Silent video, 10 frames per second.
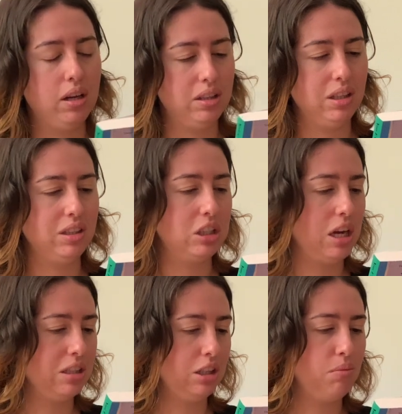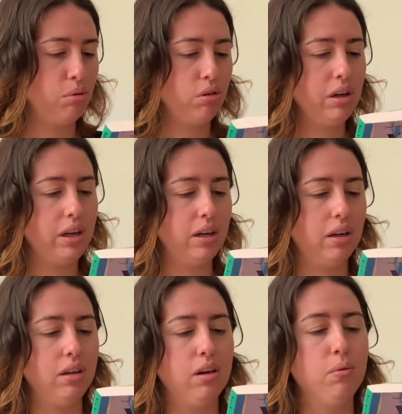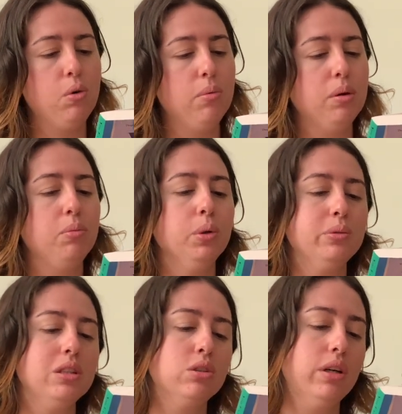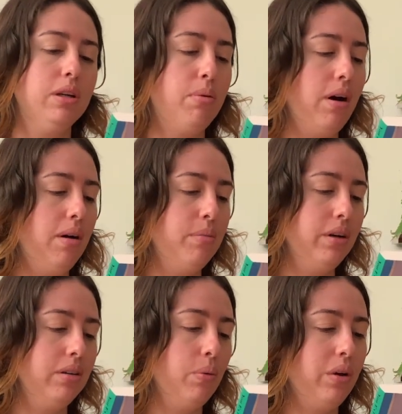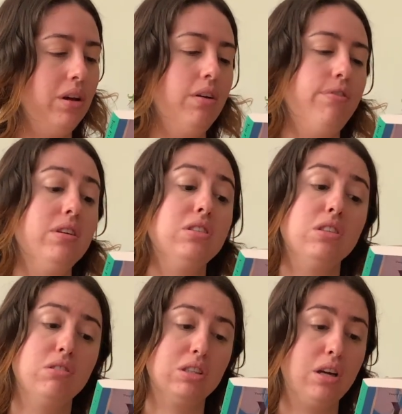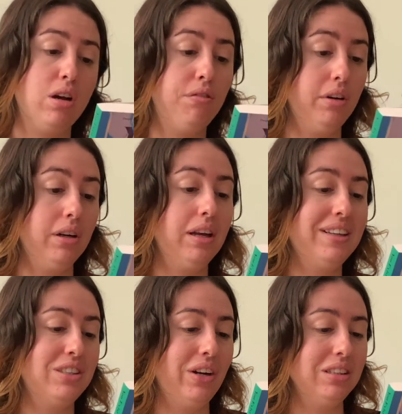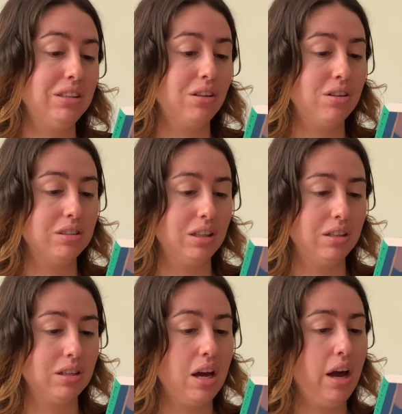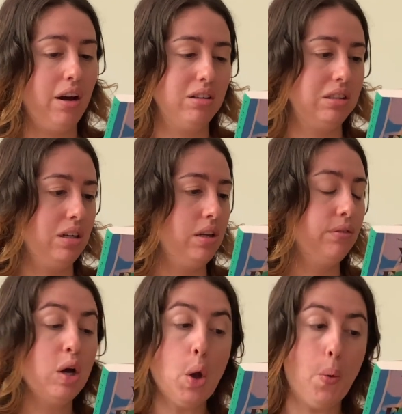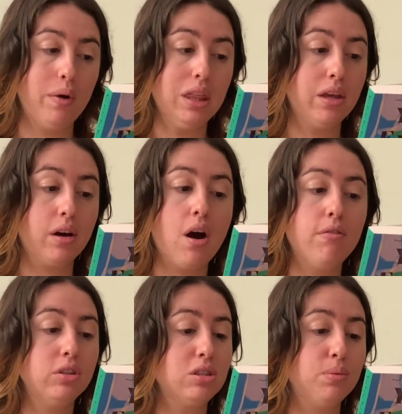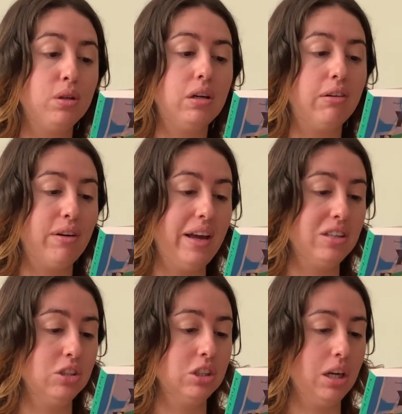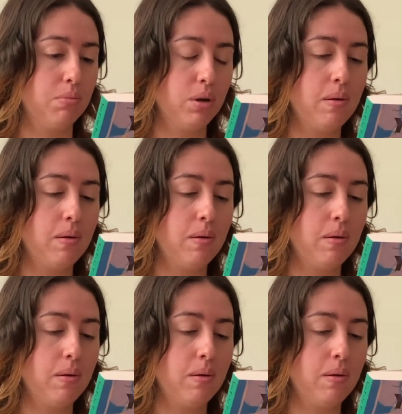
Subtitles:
It says, in Brooklyn, a young woman moves into an apartment with her first serious girlfriend and tries to content herself with a comfortable relationship.